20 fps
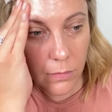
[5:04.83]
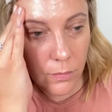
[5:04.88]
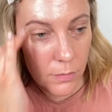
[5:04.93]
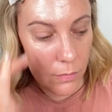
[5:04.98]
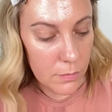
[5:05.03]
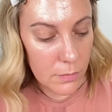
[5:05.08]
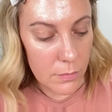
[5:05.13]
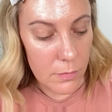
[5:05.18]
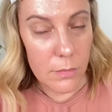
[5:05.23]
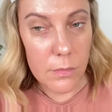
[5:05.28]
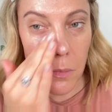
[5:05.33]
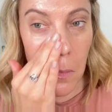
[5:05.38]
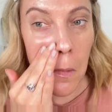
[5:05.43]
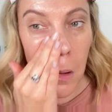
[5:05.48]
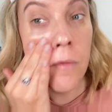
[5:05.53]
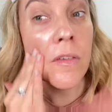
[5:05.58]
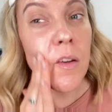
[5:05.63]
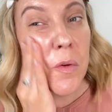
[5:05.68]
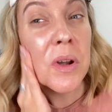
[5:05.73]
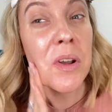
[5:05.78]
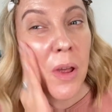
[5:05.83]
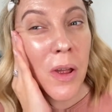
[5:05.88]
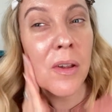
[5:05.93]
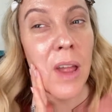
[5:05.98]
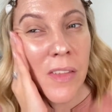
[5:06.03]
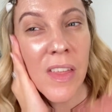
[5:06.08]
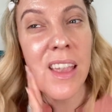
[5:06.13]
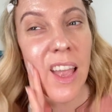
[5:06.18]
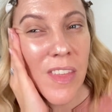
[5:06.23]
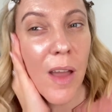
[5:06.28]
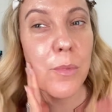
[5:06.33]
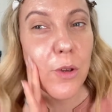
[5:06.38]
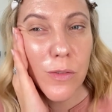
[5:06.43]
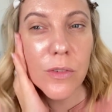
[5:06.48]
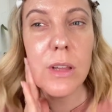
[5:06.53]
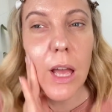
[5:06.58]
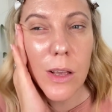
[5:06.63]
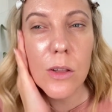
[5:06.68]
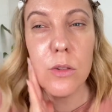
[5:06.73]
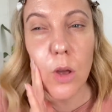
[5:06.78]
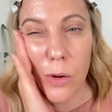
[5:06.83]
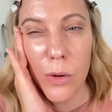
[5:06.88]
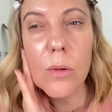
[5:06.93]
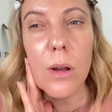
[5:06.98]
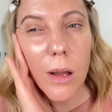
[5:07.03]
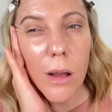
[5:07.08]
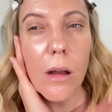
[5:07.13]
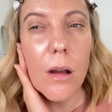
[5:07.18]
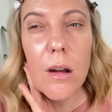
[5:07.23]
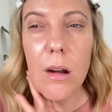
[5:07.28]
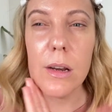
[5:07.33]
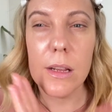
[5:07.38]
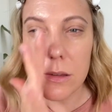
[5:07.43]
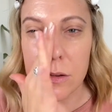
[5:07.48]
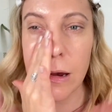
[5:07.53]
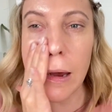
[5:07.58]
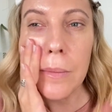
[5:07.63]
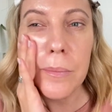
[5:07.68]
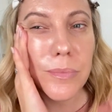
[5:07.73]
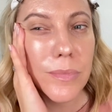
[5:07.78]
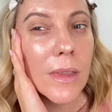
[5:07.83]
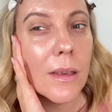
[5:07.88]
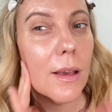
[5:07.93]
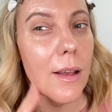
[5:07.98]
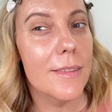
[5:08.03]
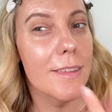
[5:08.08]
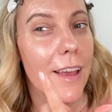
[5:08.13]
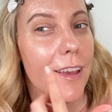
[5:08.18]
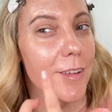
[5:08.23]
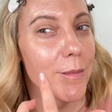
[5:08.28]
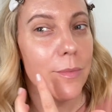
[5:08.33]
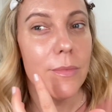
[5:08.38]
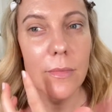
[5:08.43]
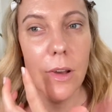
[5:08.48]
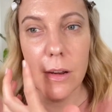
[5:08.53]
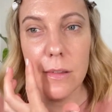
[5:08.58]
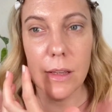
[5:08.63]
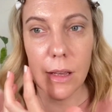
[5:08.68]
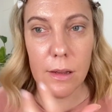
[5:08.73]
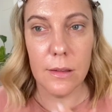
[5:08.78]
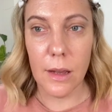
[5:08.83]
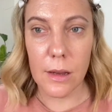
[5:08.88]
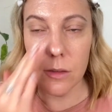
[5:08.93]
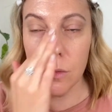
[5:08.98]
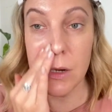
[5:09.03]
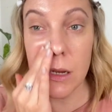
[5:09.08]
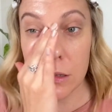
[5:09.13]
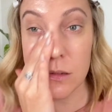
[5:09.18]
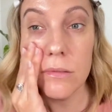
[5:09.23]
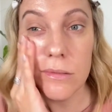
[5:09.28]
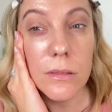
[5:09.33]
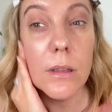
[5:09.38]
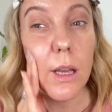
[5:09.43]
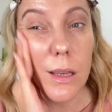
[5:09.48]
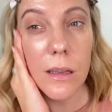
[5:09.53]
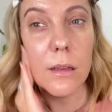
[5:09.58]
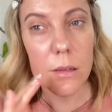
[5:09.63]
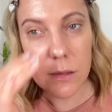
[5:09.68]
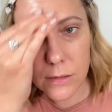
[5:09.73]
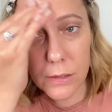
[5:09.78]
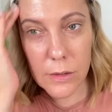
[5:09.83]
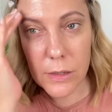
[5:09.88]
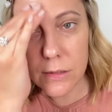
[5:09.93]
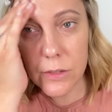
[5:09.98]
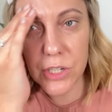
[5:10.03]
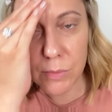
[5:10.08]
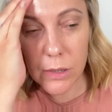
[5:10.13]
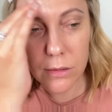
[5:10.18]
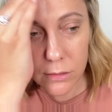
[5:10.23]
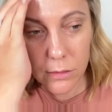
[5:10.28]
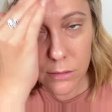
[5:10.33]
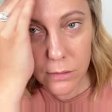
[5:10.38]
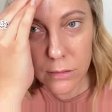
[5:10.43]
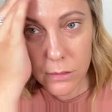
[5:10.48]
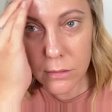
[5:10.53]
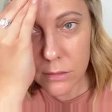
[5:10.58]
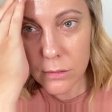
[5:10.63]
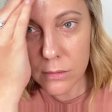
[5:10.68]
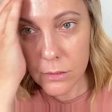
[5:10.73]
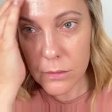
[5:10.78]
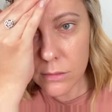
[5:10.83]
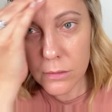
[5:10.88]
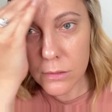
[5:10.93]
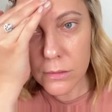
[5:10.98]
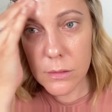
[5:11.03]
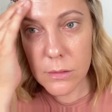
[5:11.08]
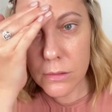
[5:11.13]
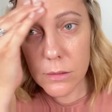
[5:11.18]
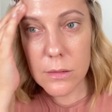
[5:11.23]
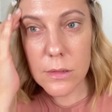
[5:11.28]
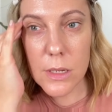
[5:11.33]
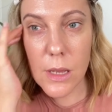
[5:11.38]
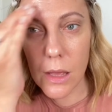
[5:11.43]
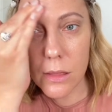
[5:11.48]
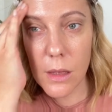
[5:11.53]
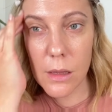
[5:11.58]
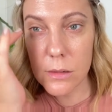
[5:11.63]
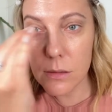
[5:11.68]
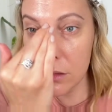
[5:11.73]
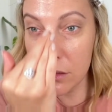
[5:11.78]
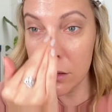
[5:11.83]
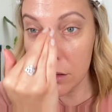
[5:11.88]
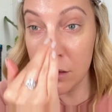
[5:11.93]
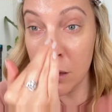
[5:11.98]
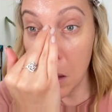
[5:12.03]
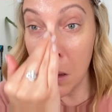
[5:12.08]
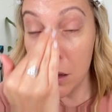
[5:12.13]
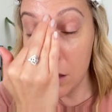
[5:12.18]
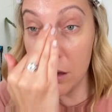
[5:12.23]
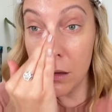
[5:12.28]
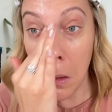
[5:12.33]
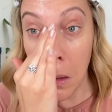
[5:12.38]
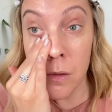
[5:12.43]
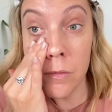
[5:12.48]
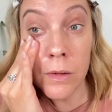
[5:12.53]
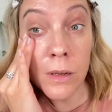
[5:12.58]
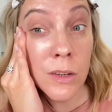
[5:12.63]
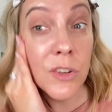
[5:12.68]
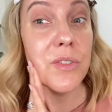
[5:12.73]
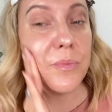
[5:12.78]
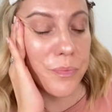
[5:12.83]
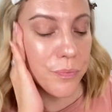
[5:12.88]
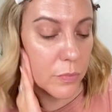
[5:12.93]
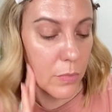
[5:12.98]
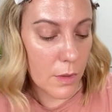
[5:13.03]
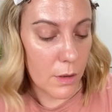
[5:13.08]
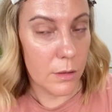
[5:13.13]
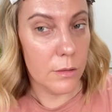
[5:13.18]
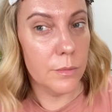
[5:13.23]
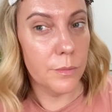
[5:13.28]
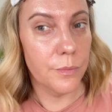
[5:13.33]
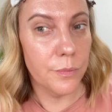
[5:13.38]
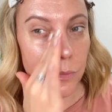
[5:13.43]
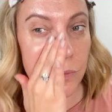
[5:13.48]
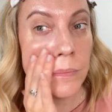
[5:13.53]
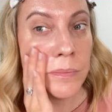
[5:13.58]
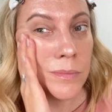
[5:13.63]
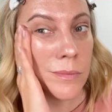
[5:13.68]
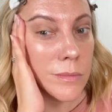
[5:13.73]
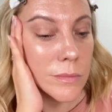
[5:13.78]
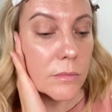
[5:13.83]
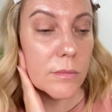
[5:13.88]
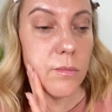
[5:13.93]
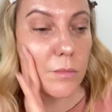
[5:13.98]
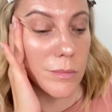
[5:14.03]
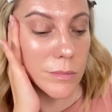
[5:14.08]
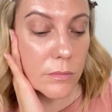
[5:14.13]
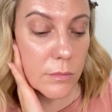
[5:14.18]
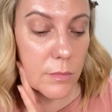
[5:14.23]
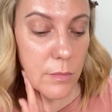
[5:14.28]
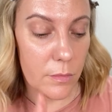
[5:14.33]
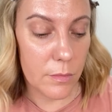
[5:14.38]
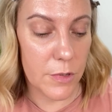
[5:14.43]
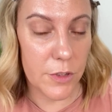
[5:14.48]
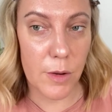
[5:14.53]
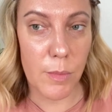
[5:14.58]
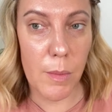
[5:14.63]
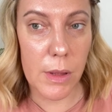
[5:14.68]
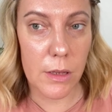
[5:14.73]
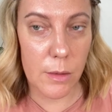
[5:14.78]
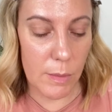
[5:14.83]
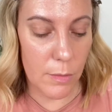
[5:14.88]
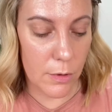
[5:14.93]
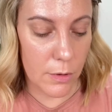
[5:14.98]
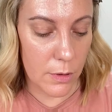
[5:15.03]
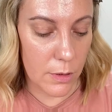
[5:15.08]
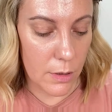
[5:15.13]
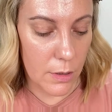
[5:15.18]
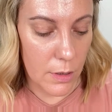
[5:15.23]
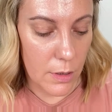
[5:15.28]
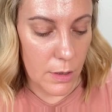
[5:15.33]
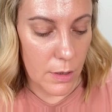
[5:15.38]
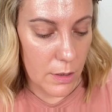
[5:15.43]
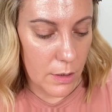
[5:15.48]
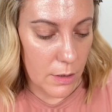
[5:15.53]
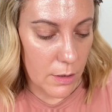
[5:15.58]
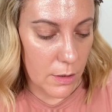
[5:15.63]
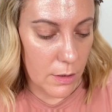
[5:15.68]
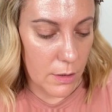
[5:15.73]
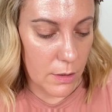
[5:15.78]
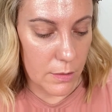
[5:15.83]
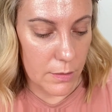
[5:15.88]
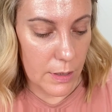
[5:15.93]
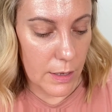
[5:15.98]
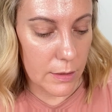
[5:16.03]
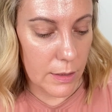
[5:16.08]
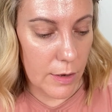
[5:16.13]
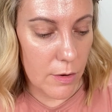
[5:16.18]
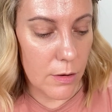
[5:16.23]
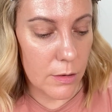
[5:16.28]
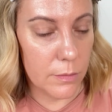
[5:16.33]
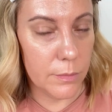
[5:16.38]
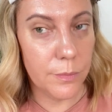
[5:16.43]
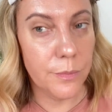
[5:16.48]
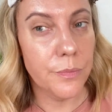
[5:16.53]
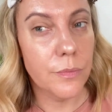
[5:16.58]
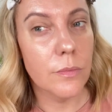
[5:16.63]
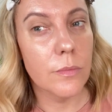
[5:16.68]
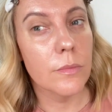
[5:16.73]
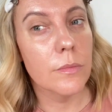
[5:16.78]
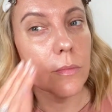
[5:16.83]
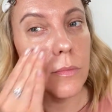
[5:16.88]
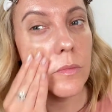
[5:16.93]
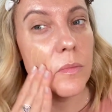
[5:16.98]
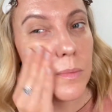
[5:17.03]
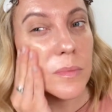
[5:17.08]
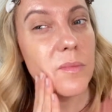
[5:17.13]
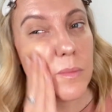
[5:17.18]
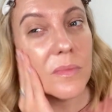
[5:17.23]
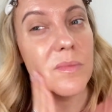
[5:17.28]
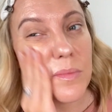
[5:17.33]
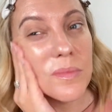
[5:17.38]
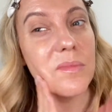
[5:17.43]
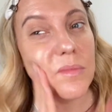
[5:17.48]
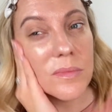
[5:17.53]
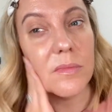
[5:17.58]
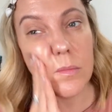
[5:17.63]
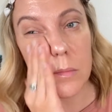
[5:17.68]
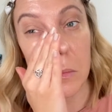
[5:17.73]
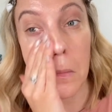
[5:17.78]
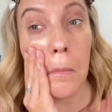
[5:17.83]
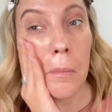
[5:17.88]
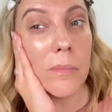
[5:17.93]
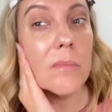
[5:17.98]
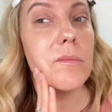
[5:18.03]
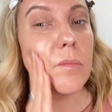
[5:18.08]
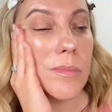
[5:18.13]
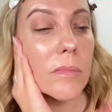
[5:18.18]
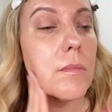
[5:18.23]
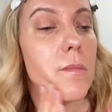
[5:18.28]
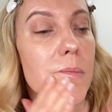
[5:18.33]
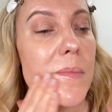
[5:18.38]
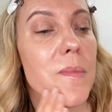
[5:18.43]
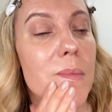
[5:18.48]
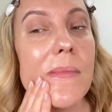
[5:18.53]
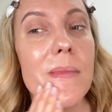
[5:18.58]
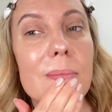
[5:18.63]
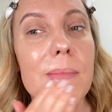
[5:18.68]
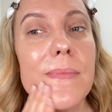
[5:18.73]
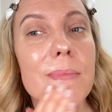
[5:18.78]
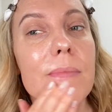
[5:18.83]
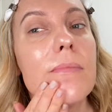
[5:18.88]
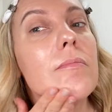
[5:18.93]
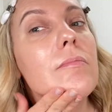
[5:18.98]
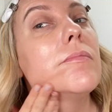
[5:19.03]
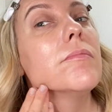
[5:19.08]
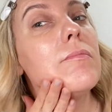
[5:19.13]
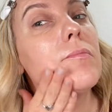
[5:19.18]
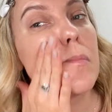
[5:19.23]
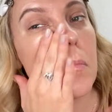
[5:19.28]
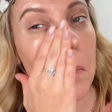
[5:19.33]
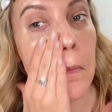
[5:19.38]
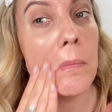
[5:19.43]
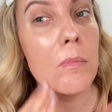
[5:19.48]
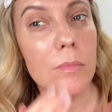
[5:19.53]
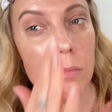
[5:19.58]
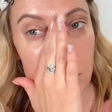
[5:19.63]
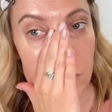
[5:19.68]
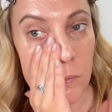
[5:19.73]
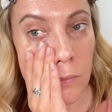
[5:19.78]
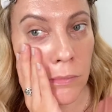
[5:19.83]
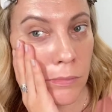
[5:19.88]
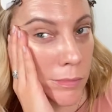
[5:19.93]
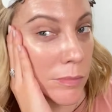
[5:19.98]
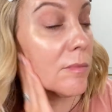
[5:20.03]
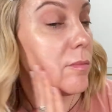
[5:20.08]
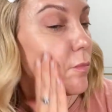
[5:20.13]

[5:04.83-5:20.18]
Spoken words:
and also lightens, because it is lighter, it lightens my foundation as well. But yeah, it's beautiful glowy makeup there. And I end up going in again with an extra layer of just the Studio Radiance, just to try and cover some of that